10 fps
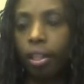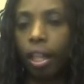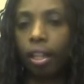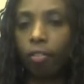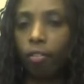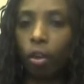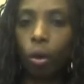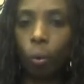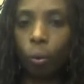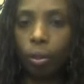than the
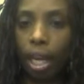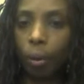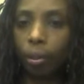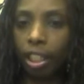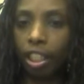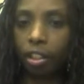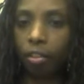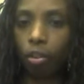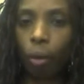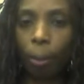flow nowadays
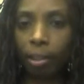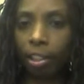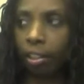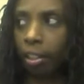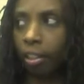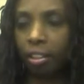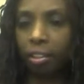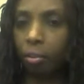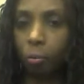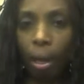of the rappers nowadays.
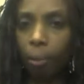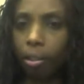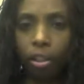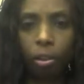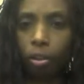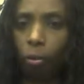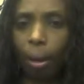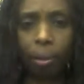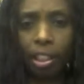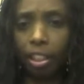Rappers don't used to
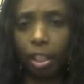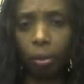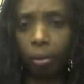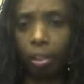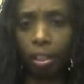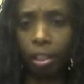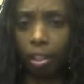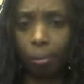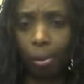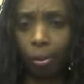rap this slow
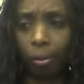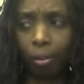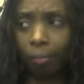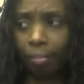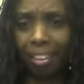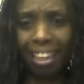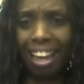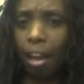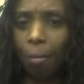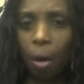in America.
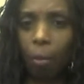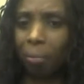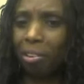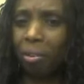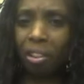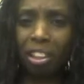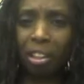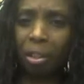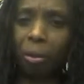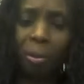Everybody rap so
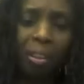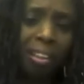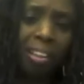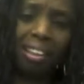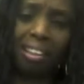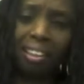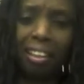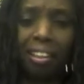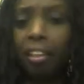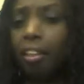slow and
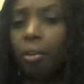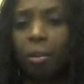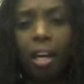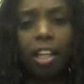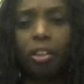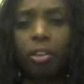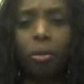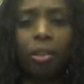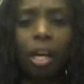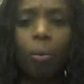ignorant. Oh gosh, I
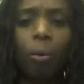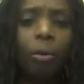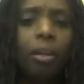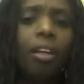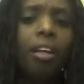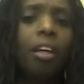shouldn't use that word.